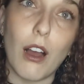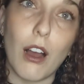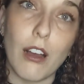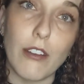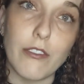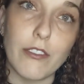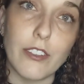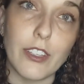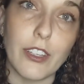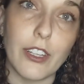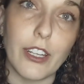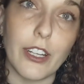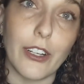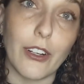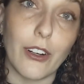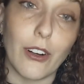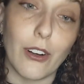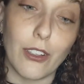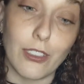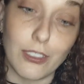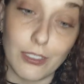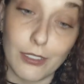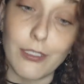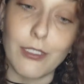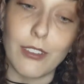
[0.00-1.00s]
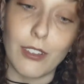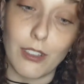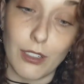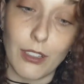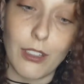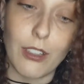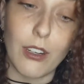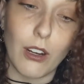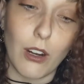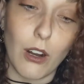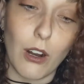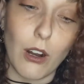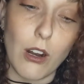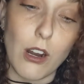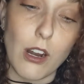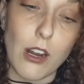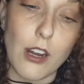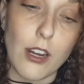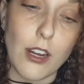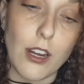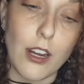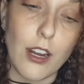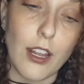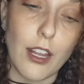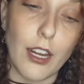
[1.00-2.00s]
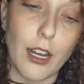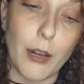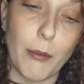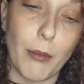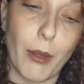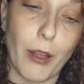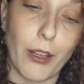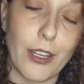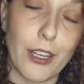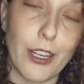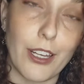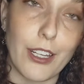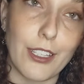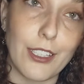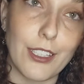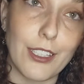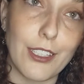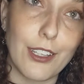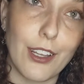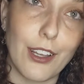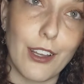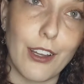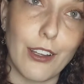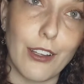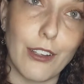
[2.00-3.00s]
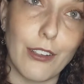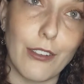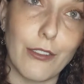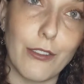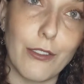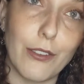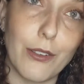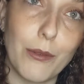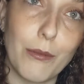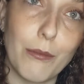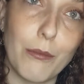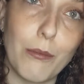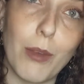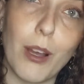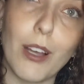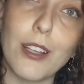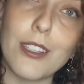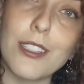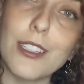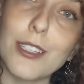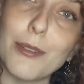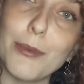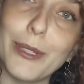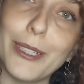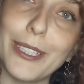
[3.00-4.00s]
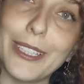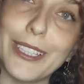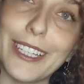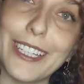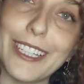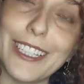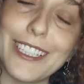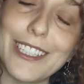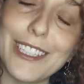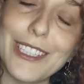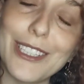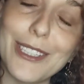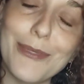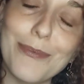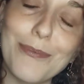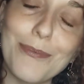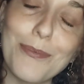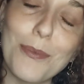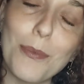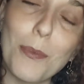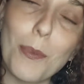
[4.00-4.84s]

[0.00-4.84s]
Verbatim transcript: often there are an abundance of possibilities